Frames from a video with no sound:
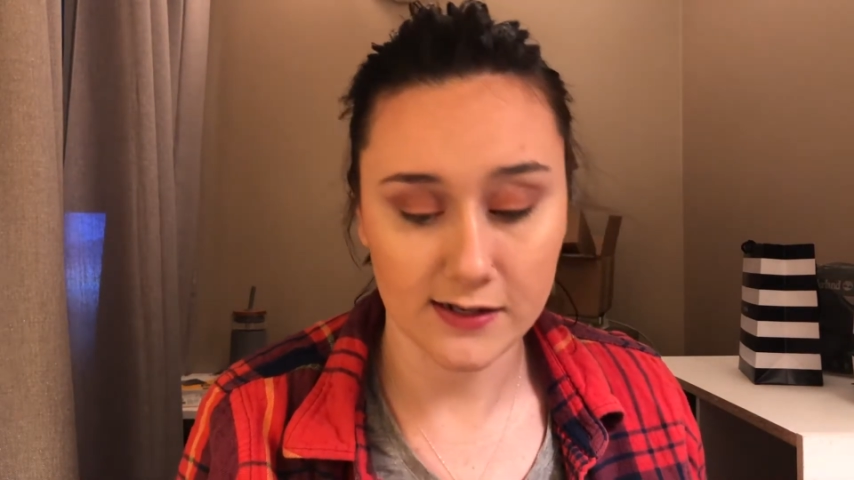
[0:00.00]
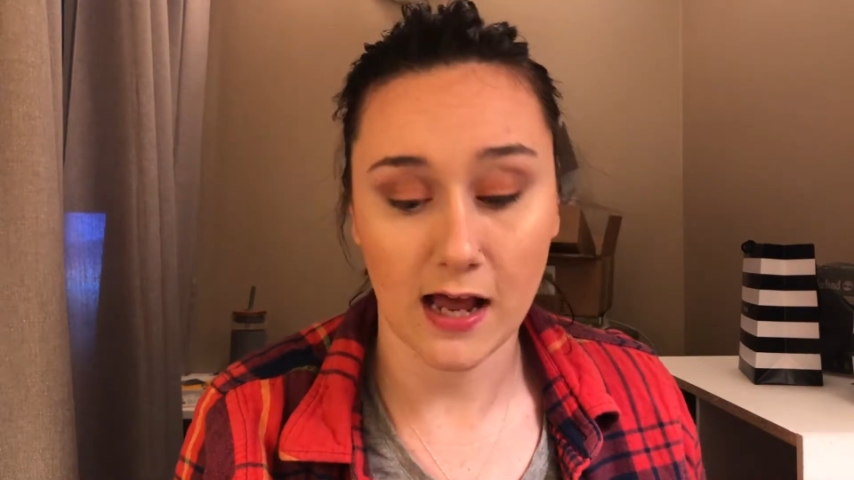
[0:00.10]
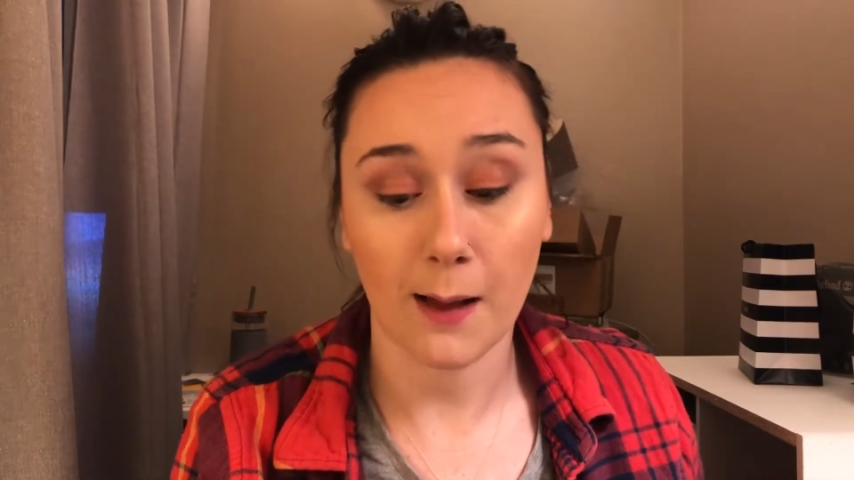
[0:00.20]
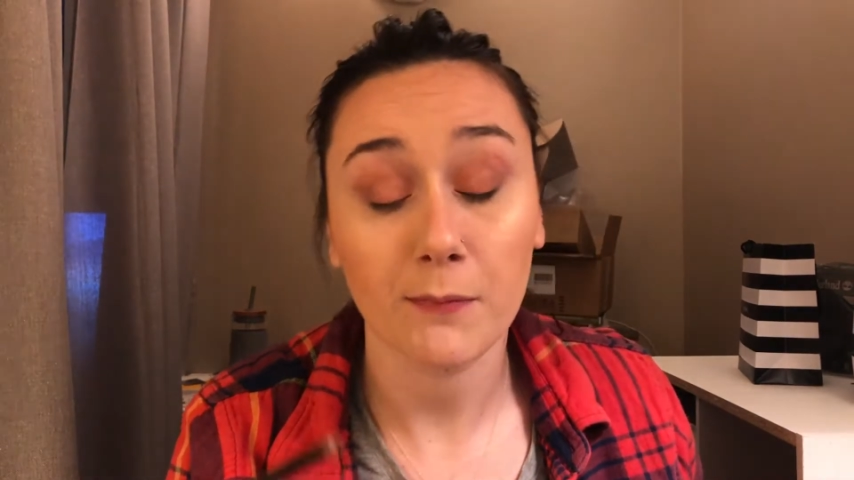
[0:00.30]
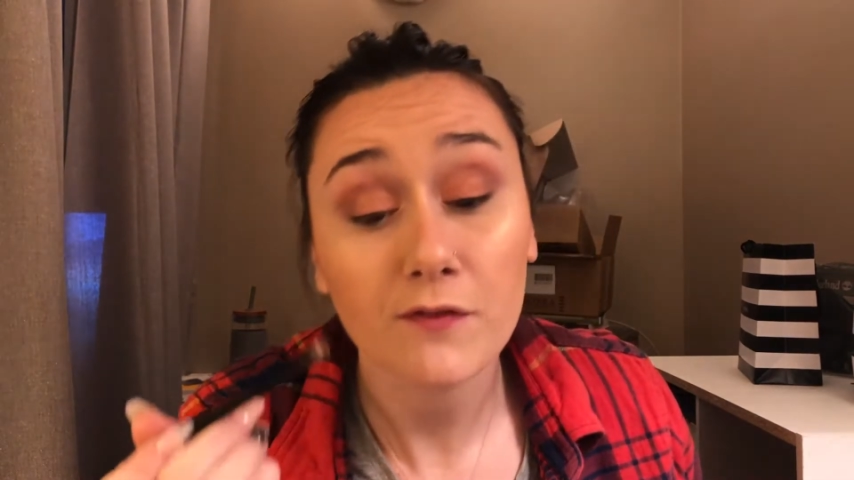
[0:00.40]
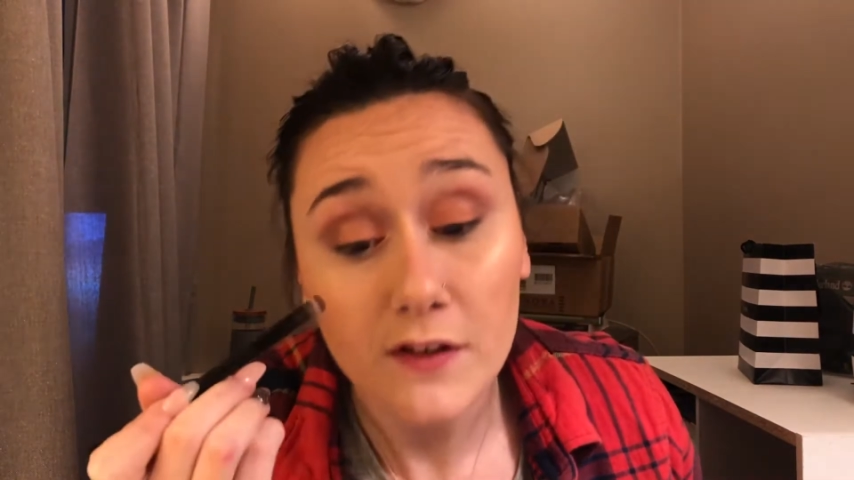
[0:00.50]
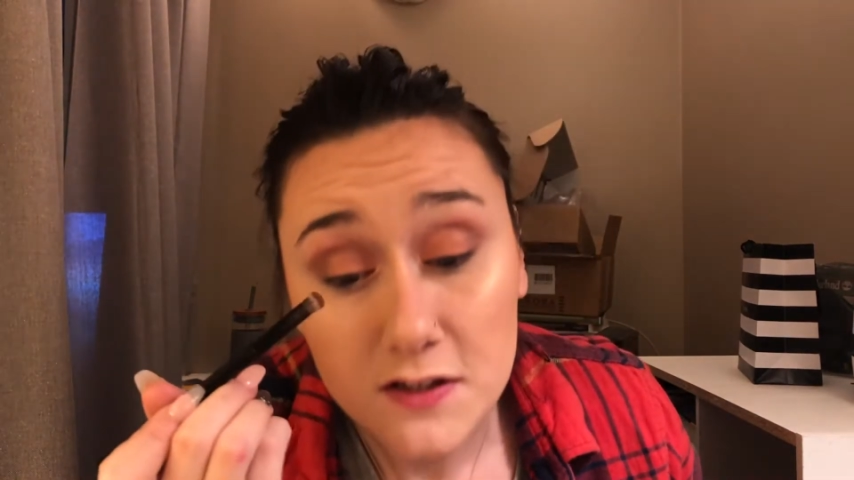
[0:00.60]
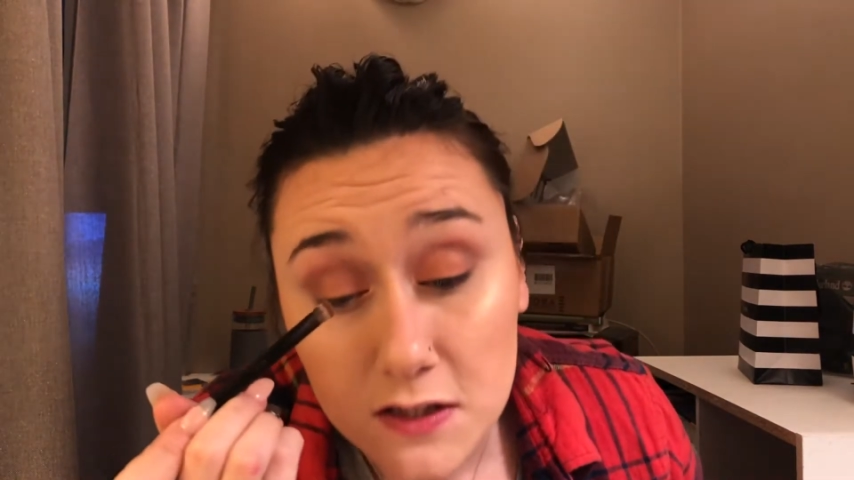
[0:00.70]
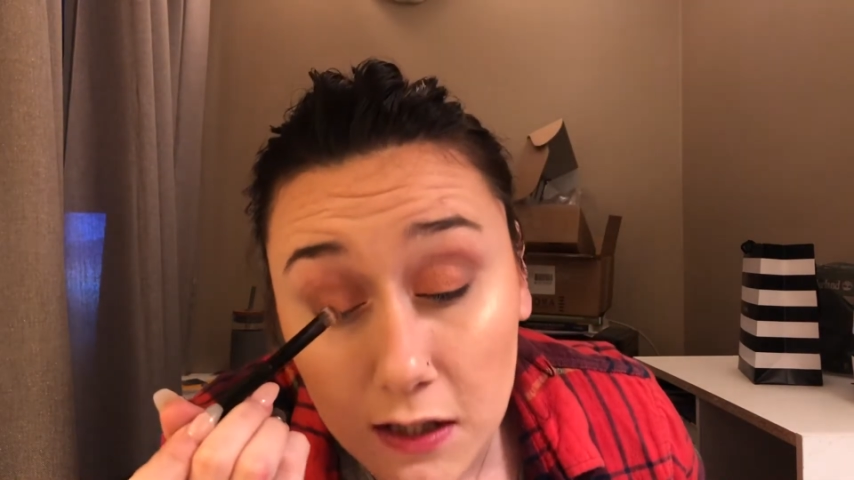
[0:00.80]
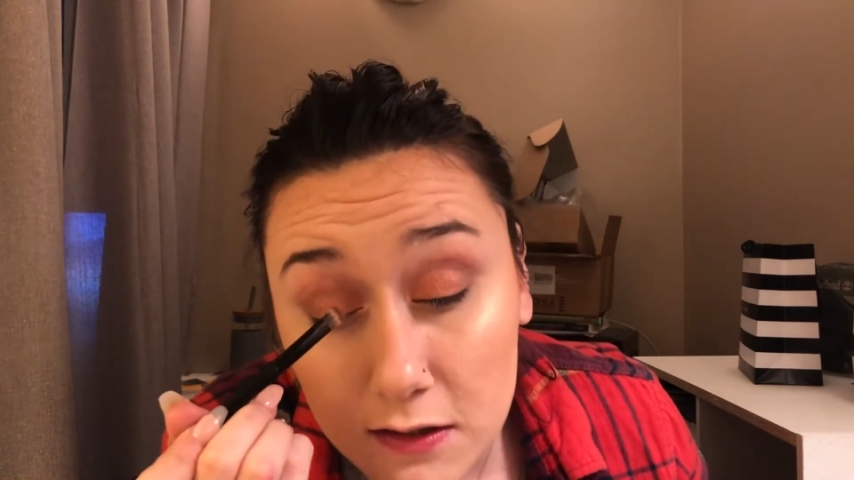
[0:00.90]
top of
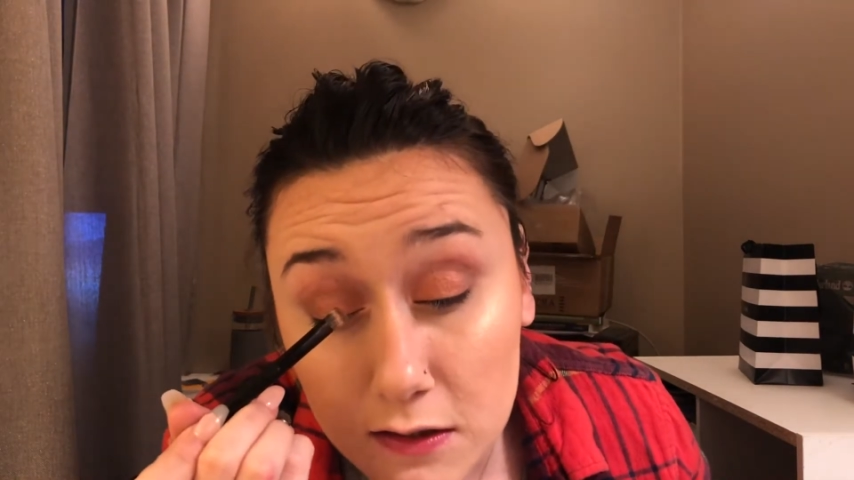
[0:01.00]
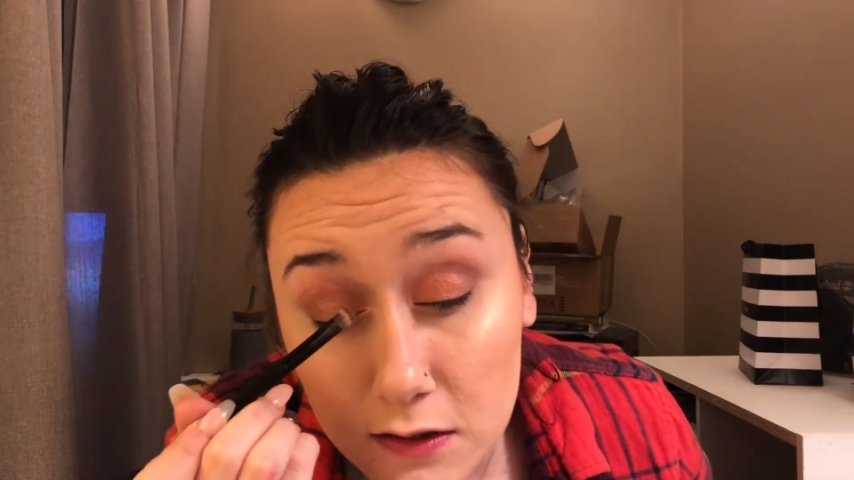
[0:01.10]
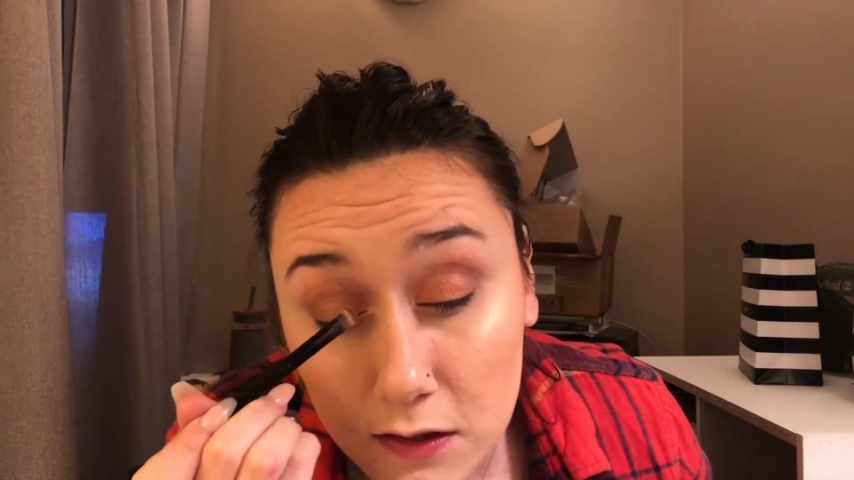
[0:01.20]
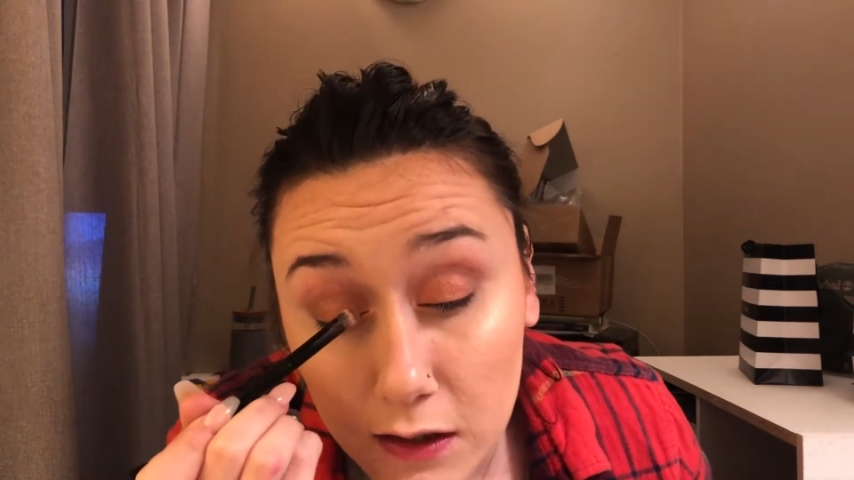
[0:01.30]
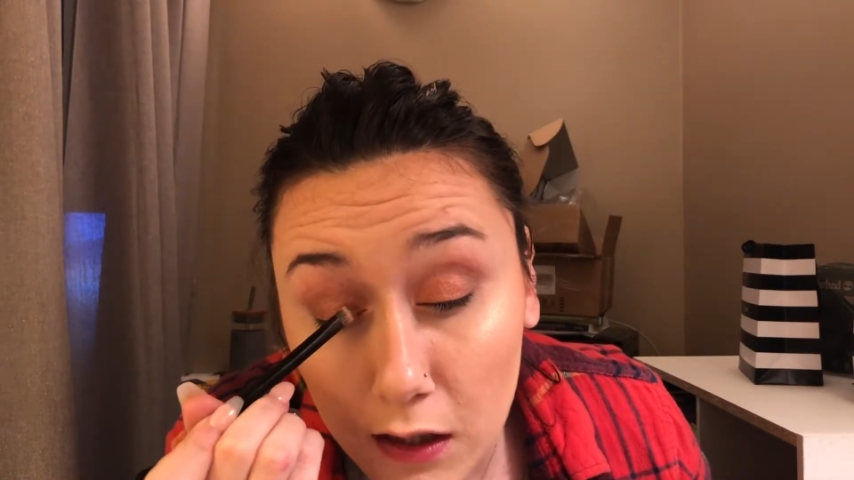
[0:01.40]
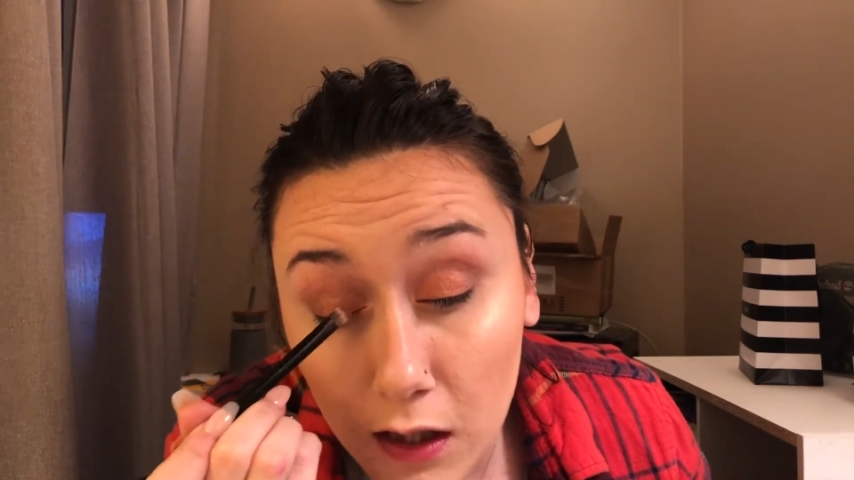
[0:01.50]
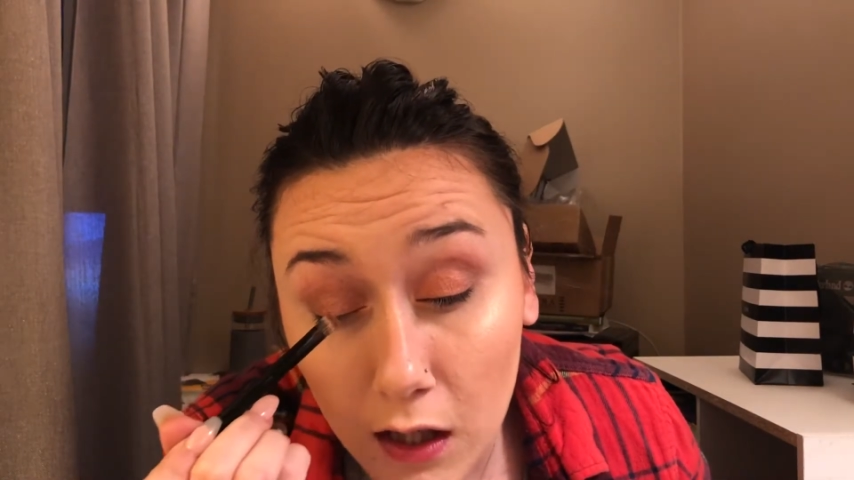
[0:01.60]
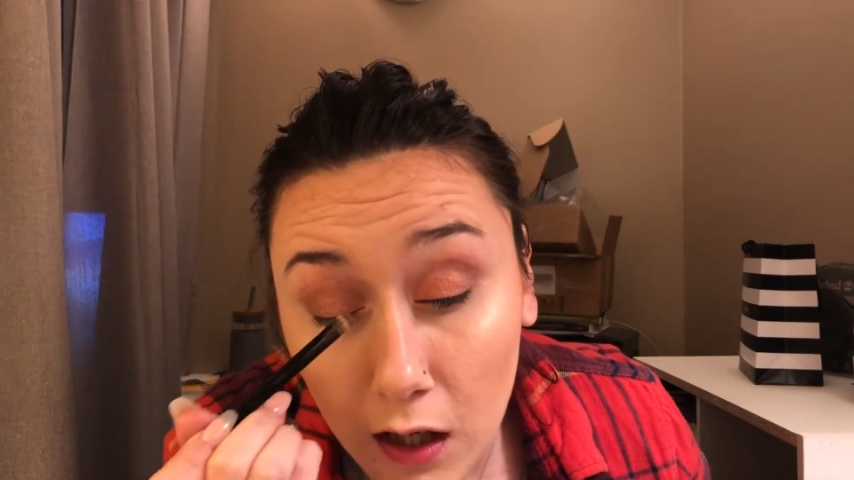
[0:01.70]
this and see.